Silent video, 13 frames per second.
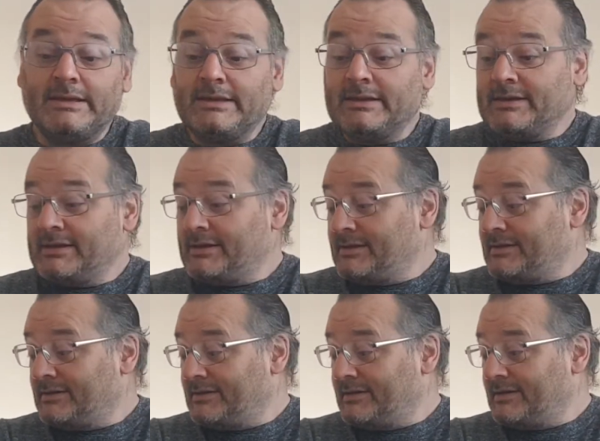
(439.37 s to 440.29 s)
and
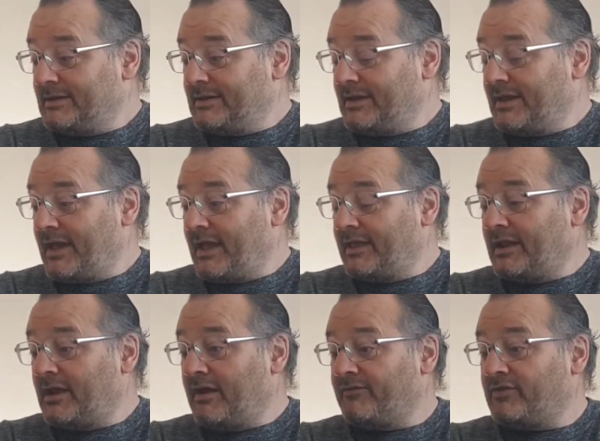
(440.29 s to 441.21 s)

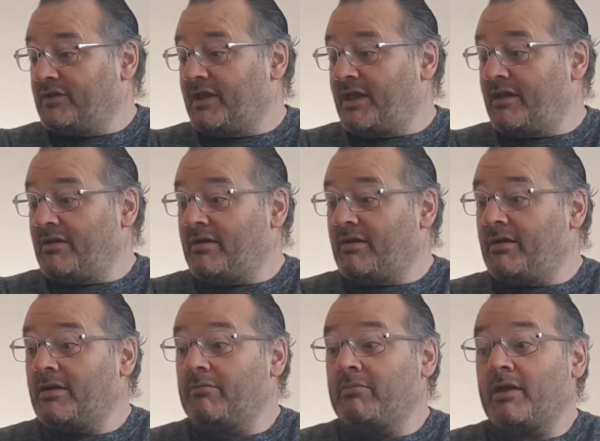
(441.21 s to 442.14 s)
then after that
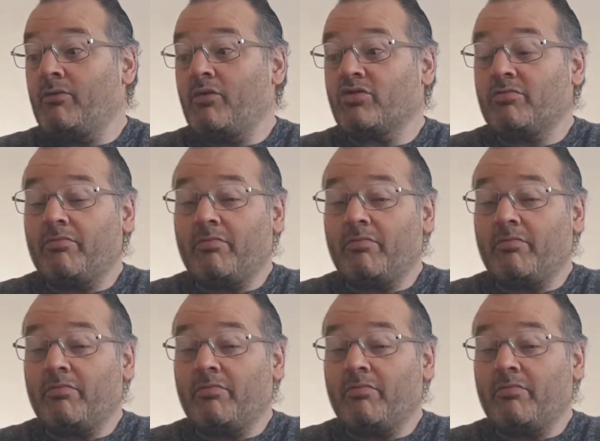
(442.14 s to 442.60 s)
I may watch